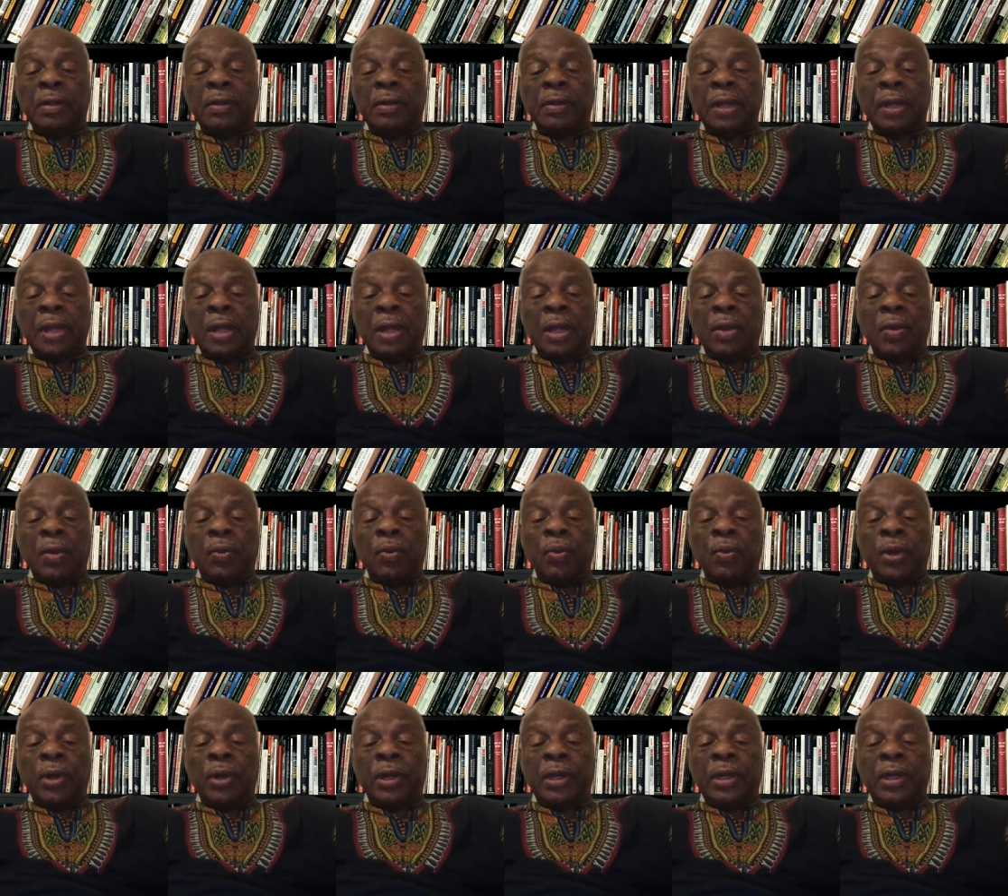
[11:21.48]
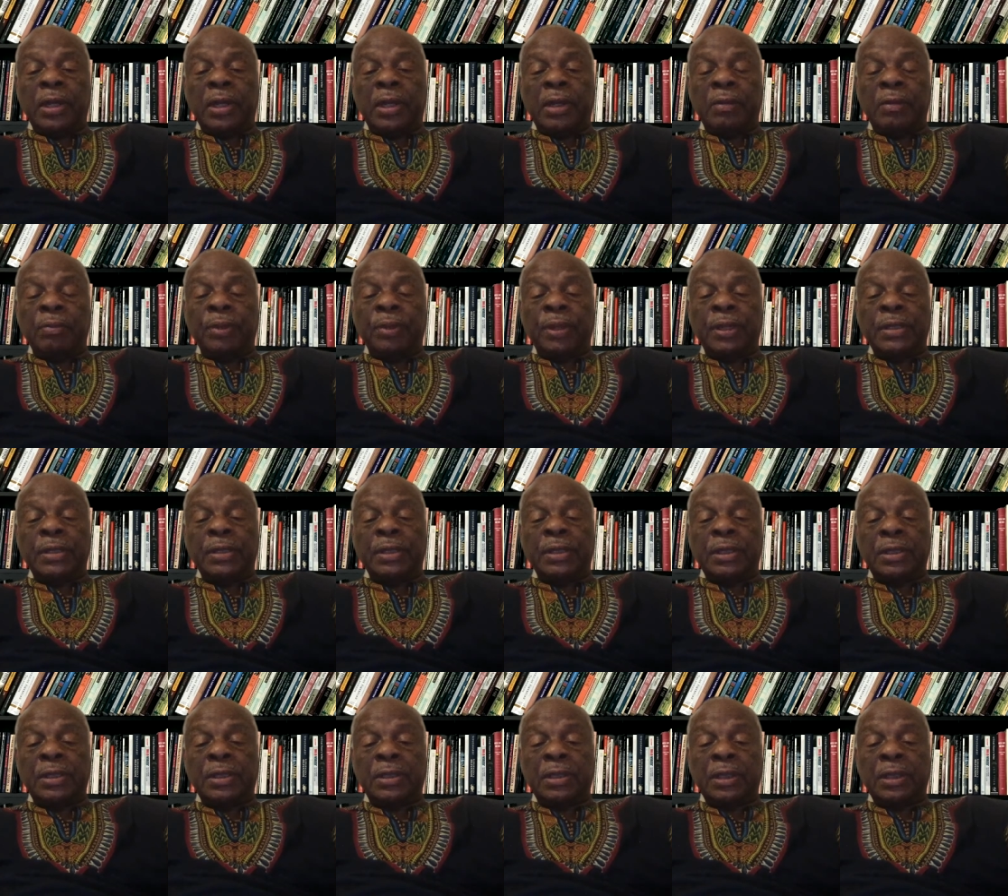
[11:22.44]
work and business
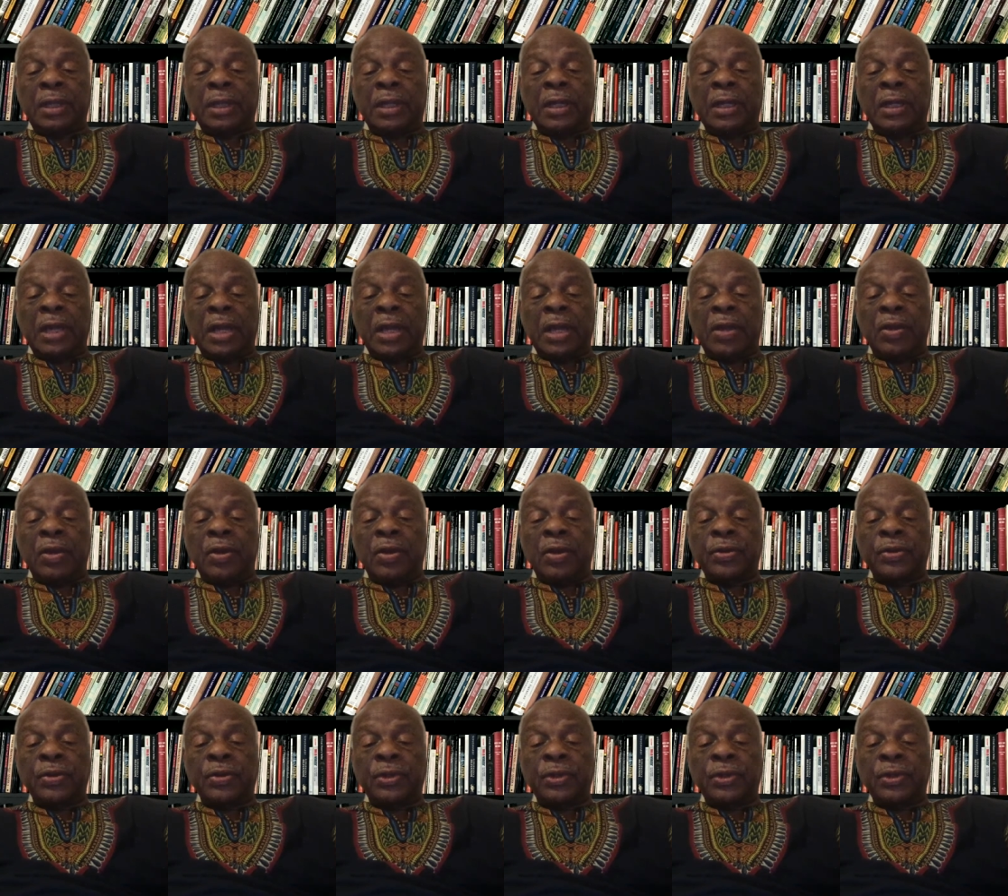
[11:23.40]
in Lagos.